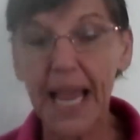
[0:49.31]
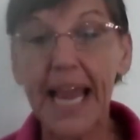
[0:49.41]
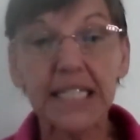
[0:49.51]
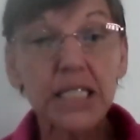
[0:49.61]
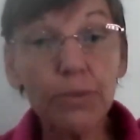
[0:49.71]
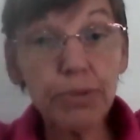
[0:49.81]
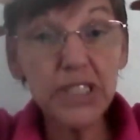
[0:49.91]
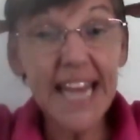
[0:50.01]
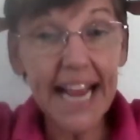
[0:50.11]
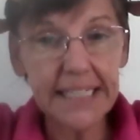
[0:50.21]
It's to
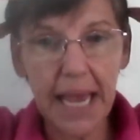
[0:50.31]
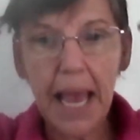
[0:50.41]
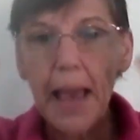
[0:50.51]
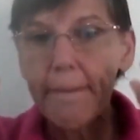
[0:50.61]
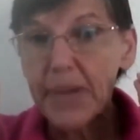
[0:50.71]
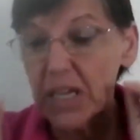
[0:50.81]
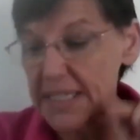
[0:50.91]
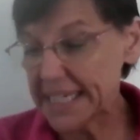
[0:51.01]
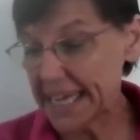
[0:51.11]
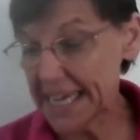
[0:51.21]
protect it
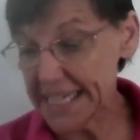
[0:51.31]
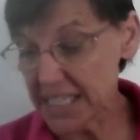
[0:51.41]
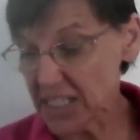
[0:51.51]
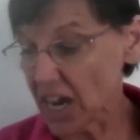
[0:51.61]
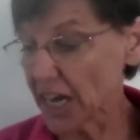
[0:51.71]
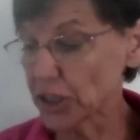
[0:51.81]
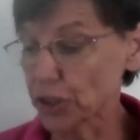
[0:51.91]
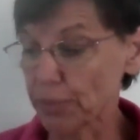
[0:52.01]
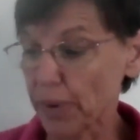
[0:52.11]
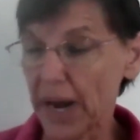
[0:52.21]
because inside your
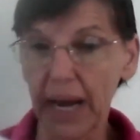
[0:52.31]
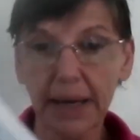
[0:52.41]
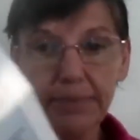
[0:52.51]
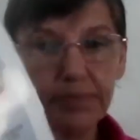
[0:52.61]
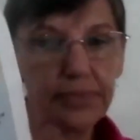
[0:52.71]
brain